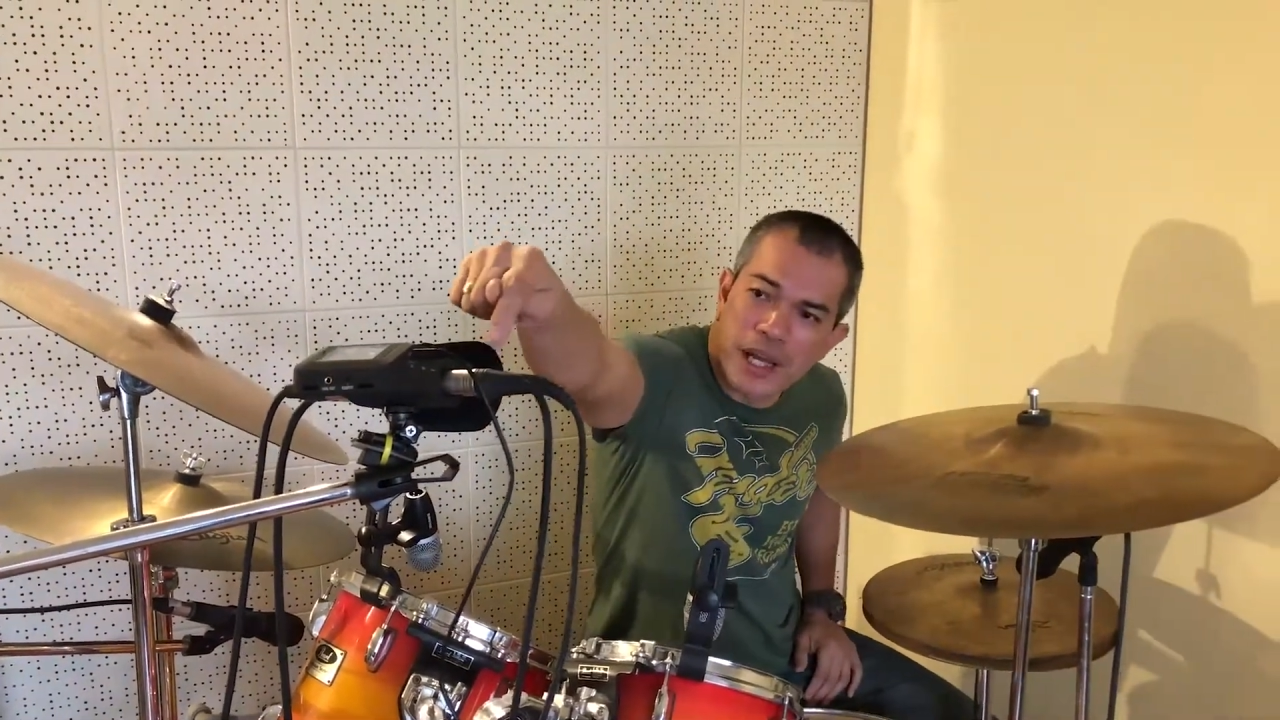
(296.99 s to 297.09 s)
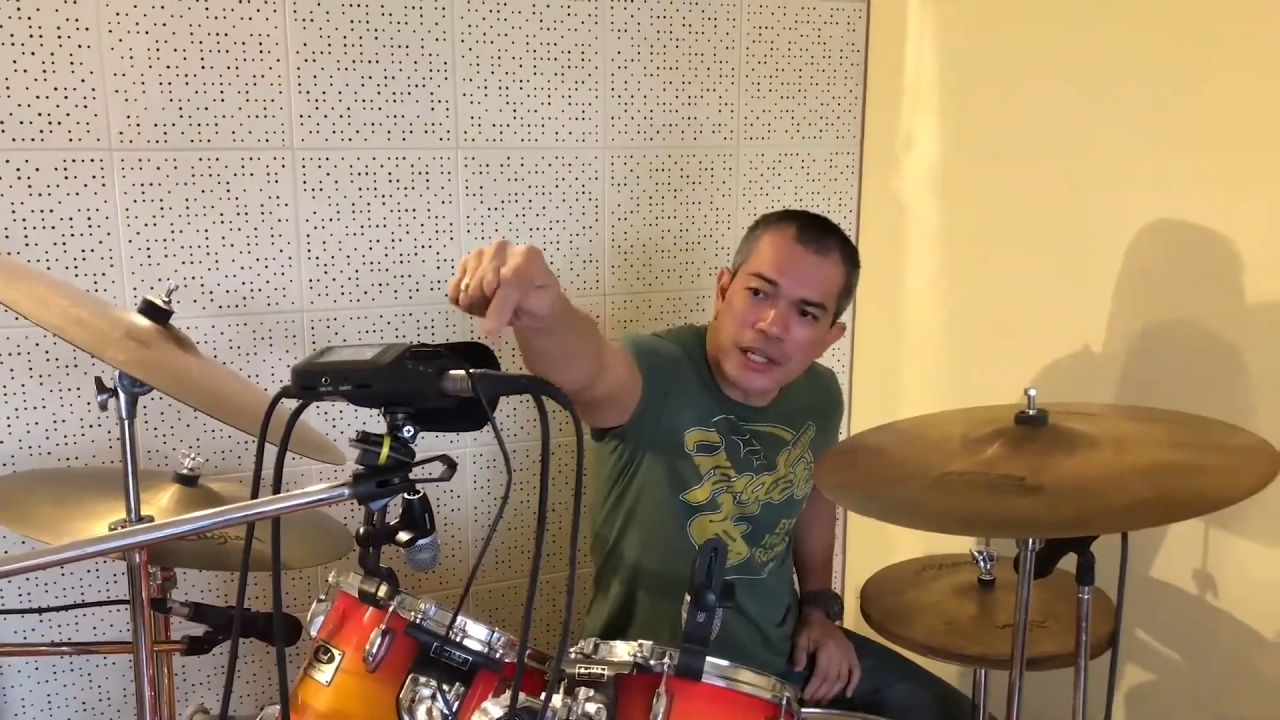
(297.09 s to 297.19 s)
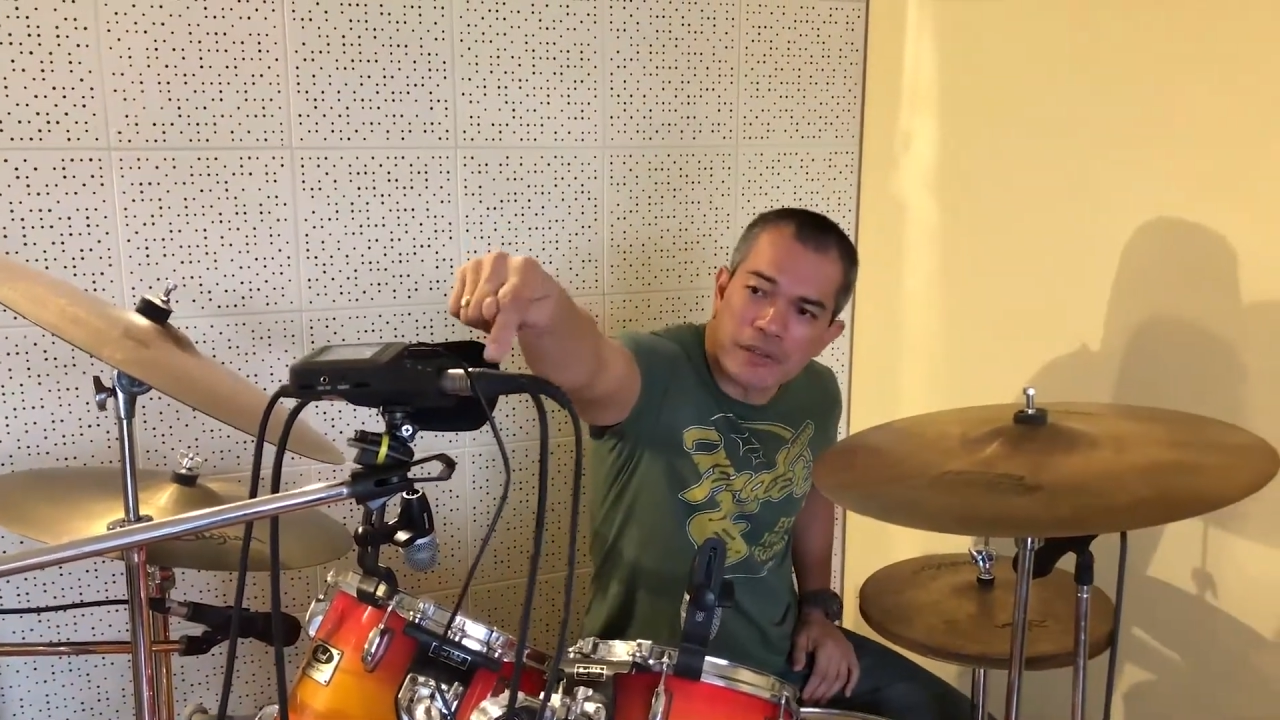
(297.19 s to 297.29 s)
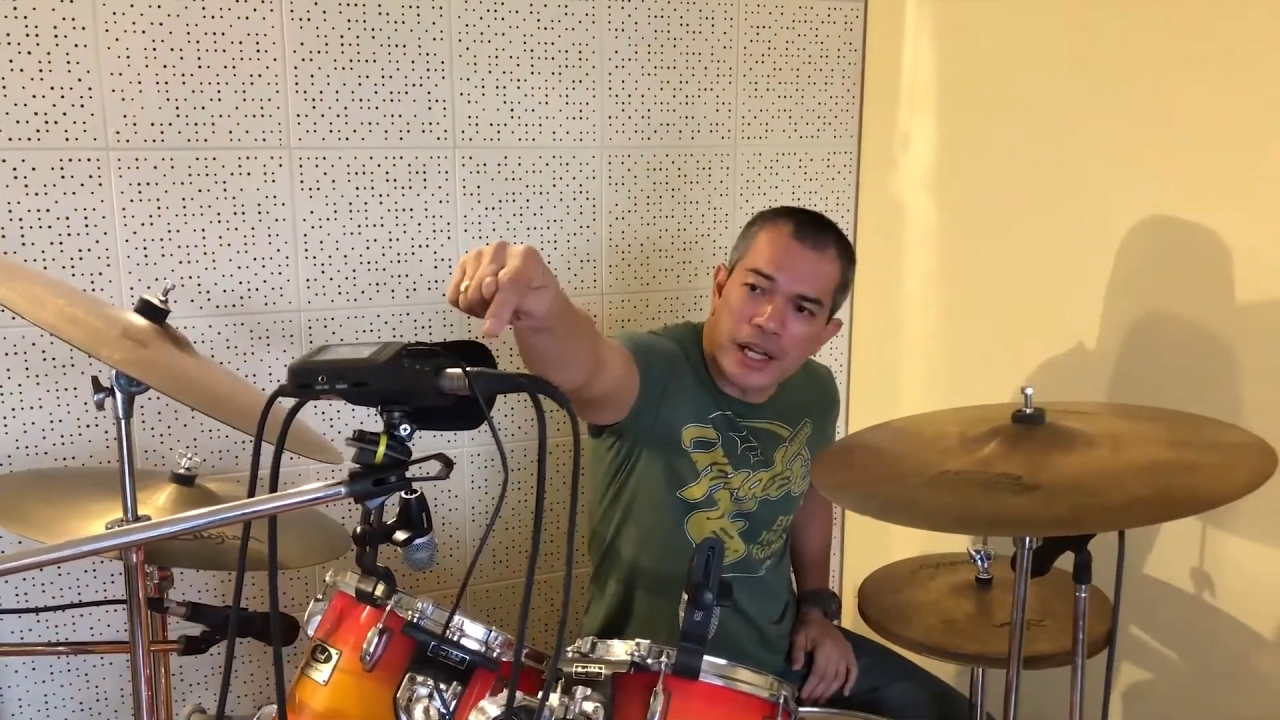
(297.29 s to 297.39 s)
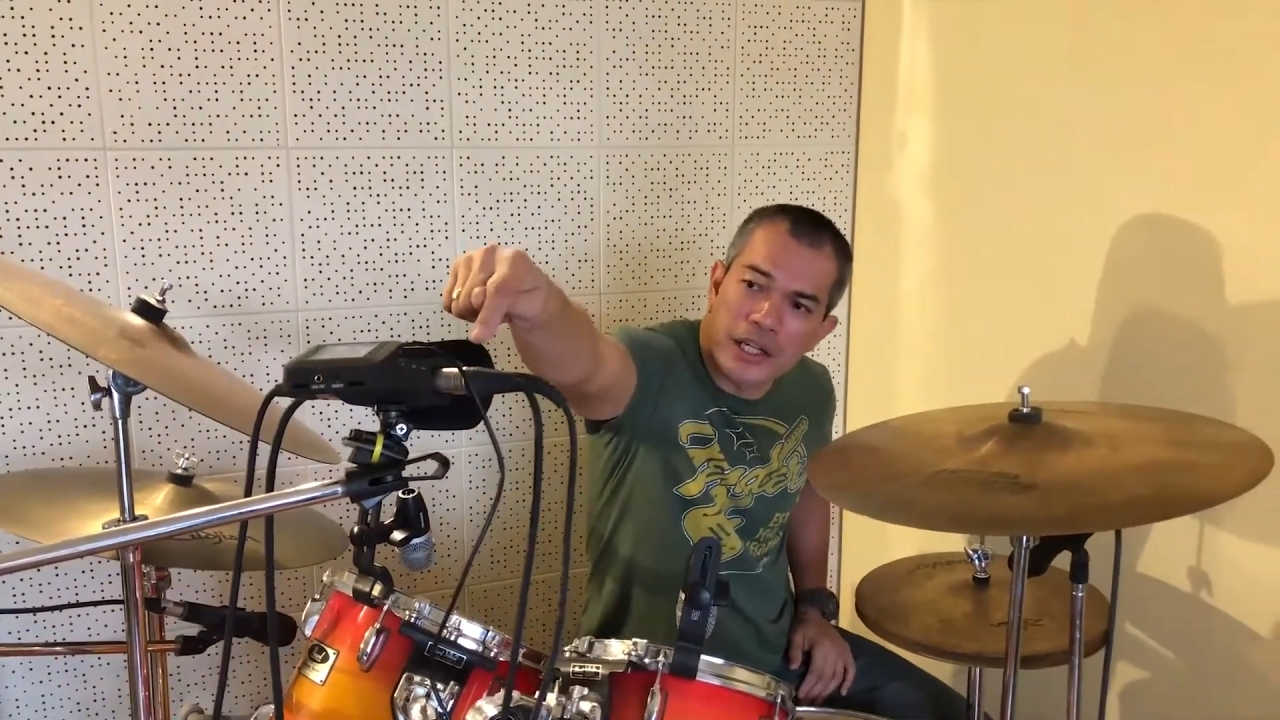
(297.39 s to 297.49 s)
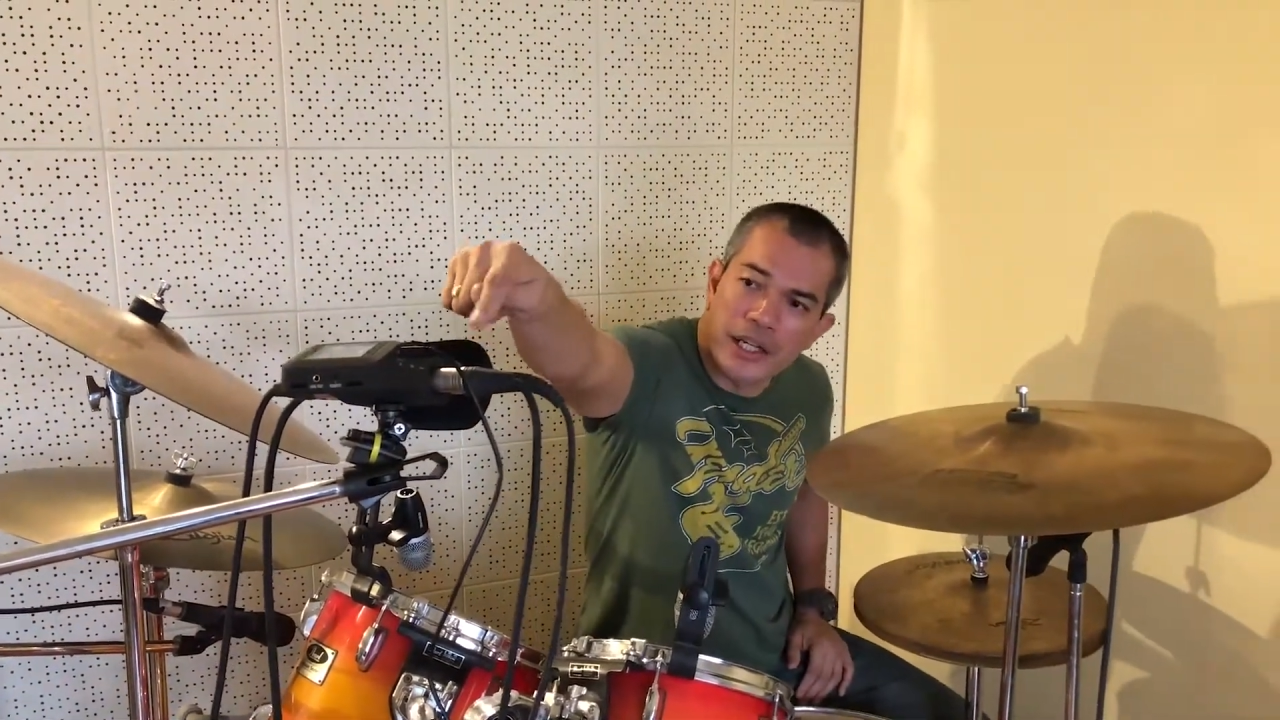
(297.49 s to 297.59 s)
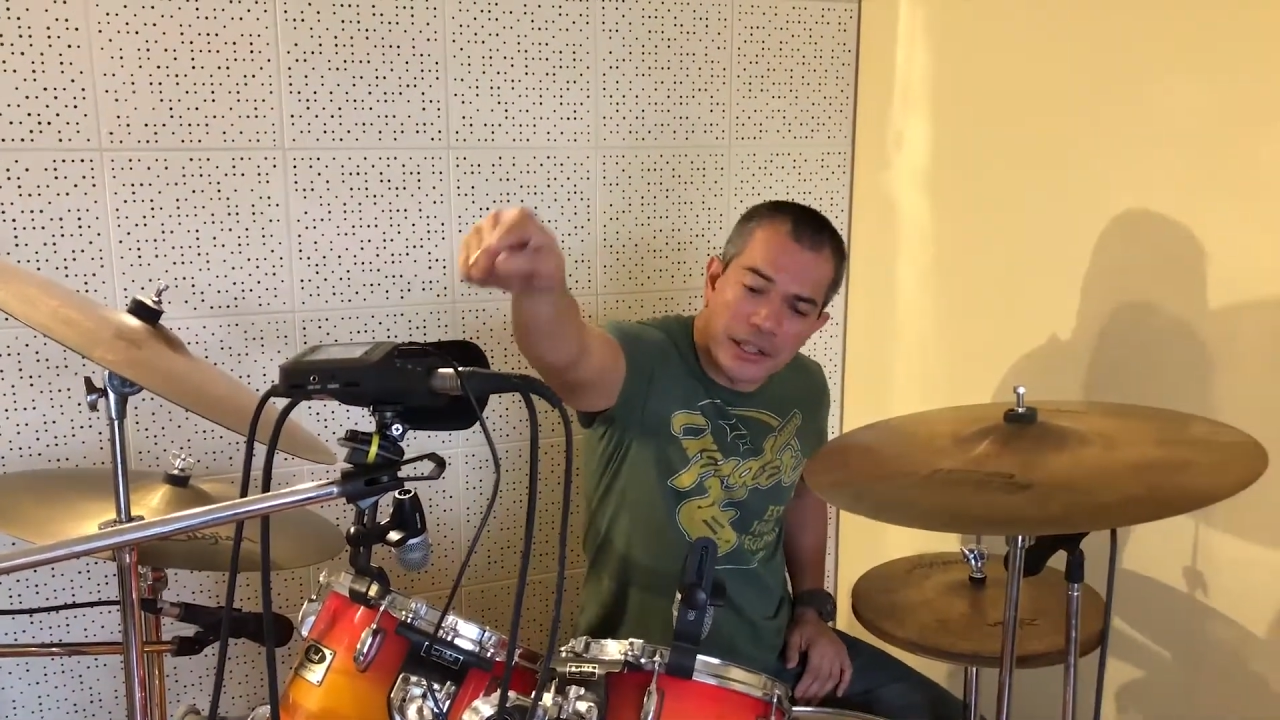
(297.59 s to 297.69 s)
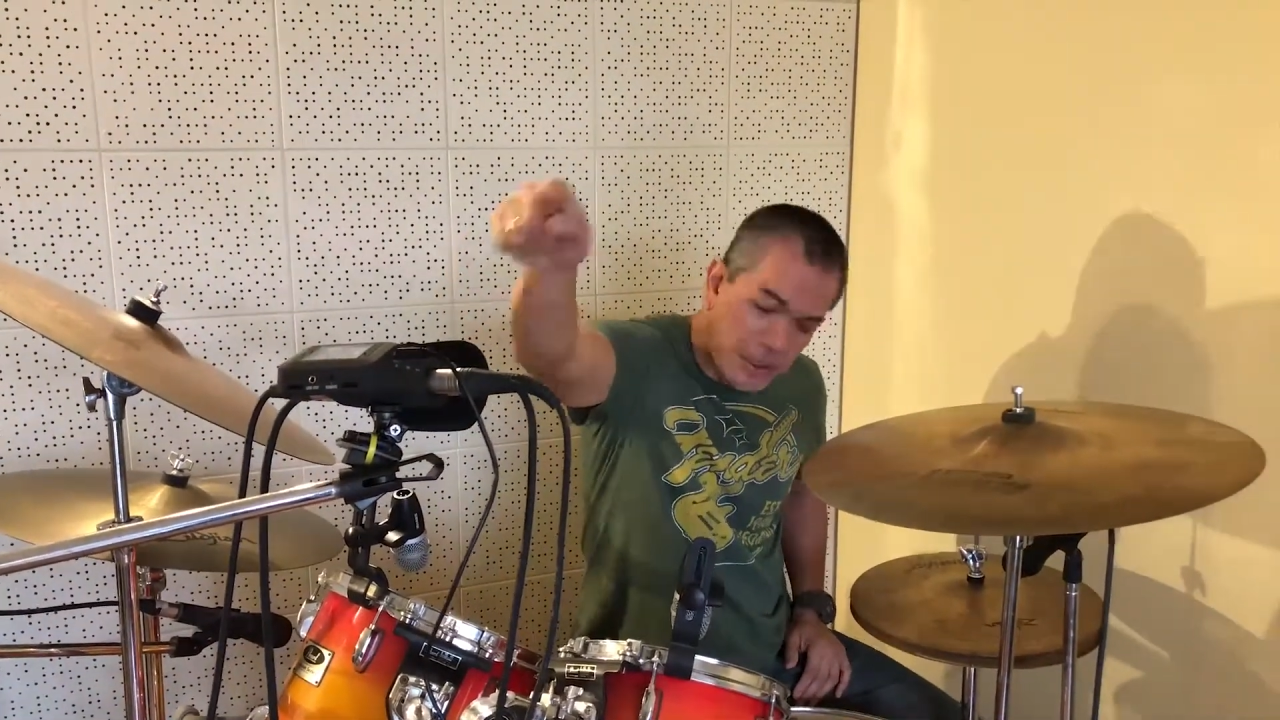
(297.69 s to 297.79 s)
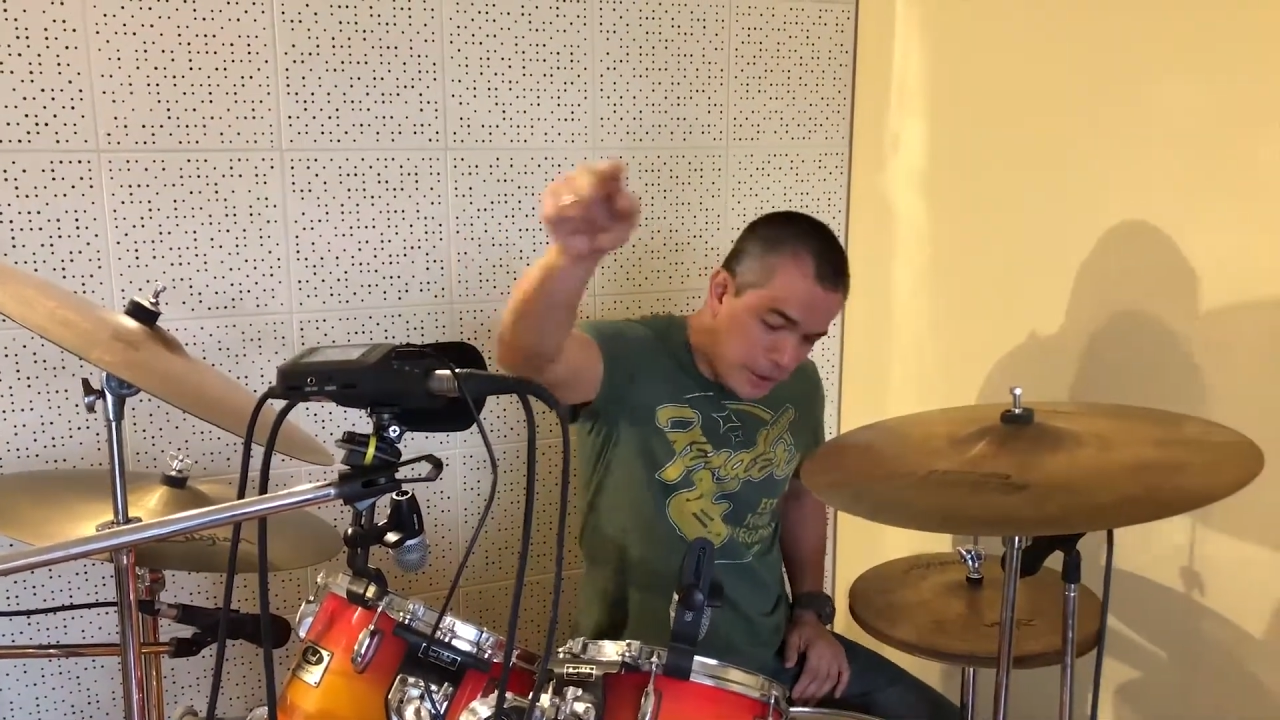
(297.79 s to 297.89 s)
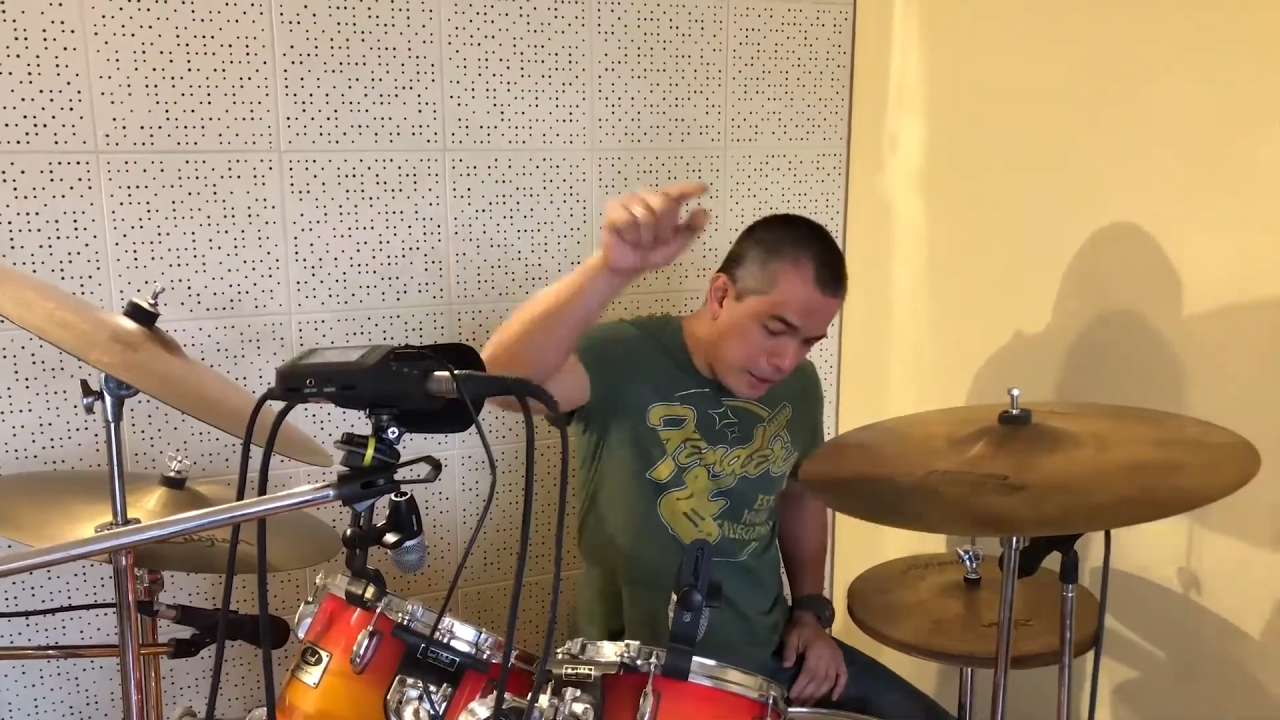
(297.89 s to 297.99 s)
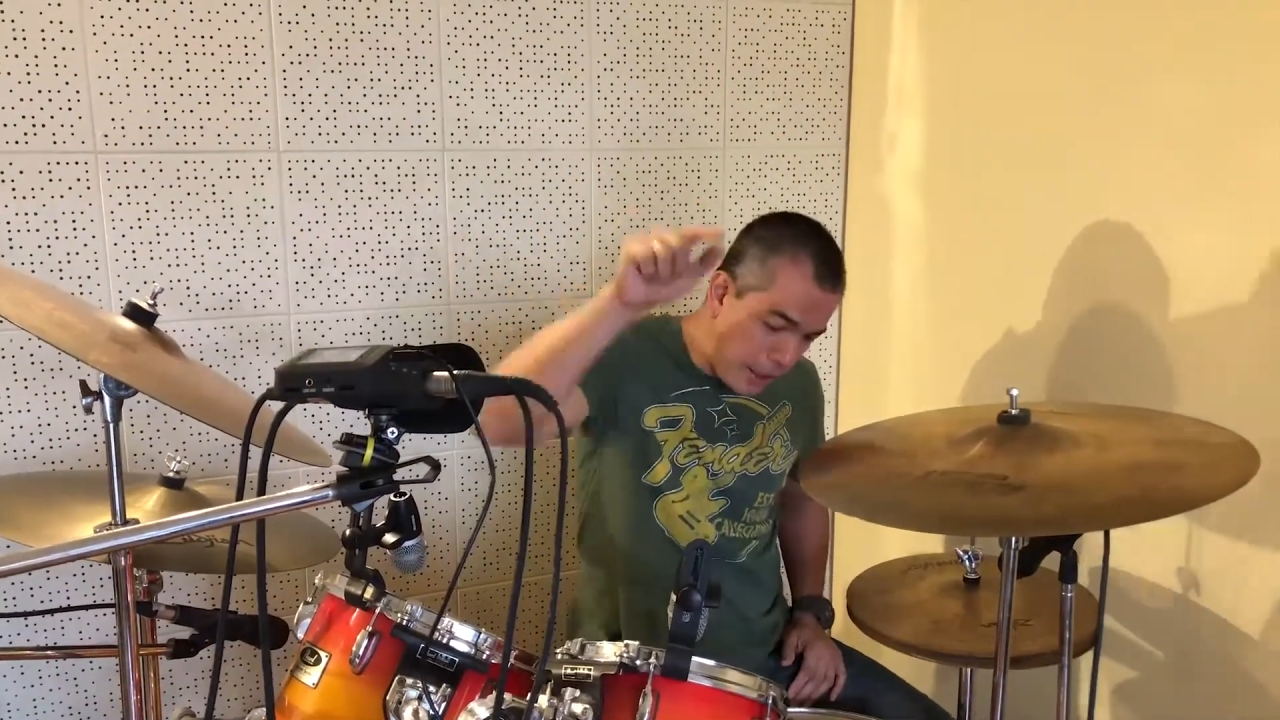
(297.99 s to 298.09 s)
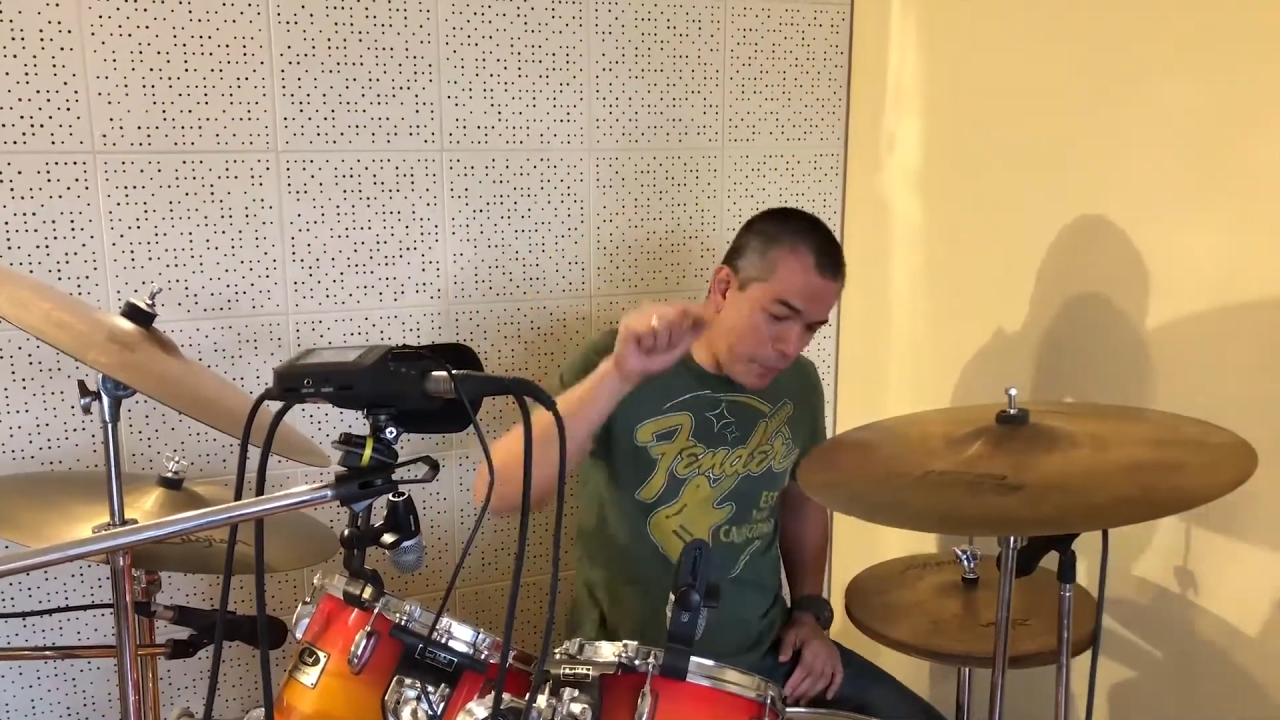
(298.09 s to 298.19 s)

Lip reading: mic right here,